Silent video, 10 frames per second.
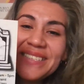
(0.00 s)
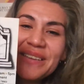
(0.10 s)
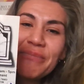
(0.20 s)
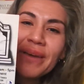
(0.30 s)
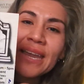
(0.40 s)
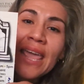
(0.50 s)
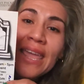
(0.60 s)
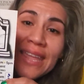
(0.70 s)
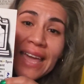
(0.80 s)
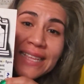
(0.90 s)
But
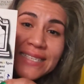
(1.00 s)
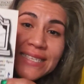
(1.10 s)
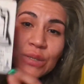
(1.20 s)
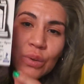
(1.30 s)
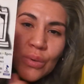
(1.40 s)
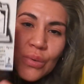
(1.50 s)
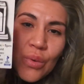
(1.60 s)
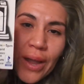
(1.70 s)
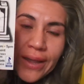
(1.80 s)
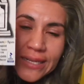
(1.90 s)
yeah, this is who
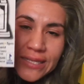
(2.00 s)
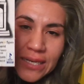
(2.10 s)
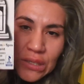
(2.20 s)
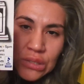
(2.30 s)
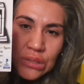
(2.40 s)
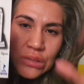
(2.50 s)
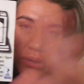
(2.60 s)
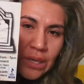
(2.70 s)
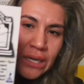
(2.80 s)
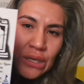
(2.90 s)
I contact also to
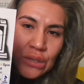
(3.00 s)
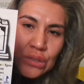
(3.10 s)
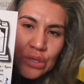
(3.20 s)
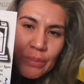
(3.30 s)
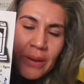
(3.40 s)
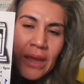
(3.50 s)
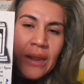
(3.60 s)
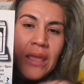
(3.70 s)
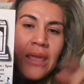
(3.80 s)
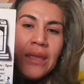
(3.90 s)
go ahead and do your plot
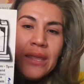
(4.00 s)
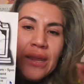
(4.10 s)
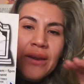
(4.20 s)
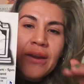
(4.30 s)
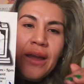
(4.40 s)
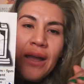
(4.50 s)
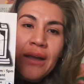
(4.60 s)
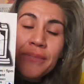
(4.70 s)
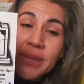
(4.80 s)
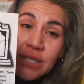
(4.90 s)
here
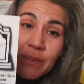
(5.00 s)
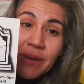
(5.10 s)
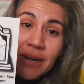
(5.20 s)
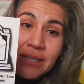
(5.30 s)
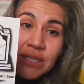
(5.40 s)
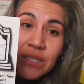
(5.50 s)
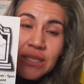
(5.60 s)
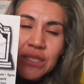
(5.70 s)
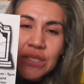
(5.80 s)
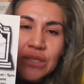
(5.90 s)
in Chaparral. Just to
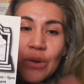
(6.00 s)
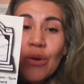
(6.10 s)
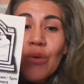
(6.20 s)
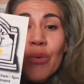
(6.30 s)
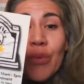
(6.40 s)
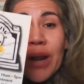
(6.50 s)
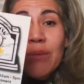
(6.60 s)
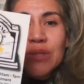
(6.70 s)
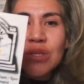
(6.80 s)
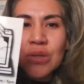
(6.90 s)
let you know, or what I
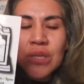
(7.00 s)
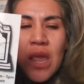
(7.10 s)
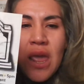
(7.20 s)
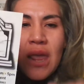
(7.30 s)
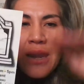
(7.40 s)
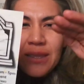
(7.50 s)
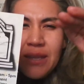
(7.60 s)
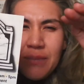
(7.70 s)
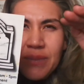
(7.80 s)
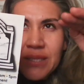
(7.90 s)
was told,
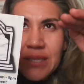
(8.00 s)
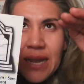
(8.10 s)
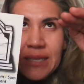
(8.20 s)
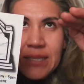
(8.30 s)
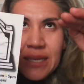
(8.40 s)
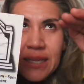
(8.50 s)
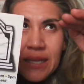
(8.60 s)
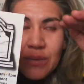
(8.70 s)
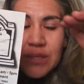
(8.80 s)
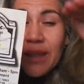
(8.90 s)
nothing besides, I think
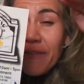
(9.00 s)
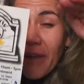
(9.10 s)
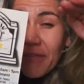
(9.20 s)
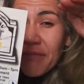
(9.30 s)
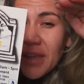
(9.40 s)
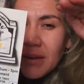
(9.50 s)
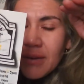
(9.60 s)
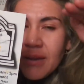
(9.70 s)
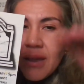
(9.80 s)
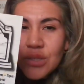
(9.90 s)
it was like 5 feet.
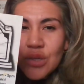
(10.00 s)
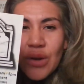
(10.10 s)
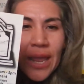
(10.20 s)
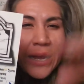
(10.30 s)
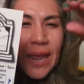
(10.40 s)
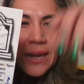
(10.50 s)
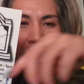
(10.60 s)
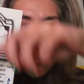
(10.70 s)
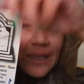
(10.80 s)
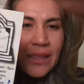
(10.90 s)
So like
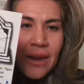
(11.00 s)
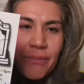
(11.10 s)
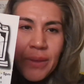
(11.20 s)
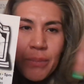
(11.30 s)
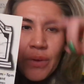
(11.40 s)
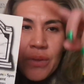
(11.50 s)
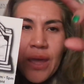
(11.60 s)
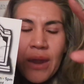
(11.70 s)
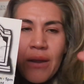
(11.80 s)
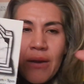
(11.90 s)
a lot of people
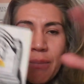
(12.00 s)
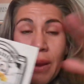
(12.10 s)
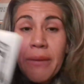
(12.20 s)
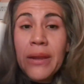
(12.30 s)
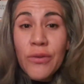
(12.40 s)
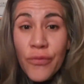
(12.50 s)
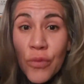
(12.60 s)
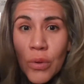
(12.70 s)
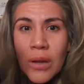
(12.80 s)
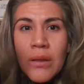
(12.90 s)
that are buried
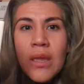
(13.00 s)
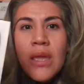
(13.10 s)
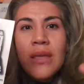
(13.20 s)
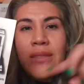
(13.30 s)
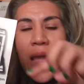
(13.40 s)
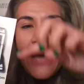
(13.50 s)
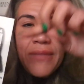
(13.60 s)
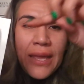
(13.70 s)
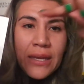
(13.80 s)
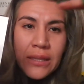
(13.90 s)
full, they have
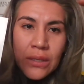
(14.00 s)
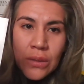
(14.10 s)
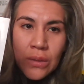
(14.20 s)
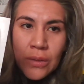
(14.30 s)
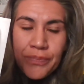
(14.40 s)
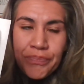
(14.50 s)
like a little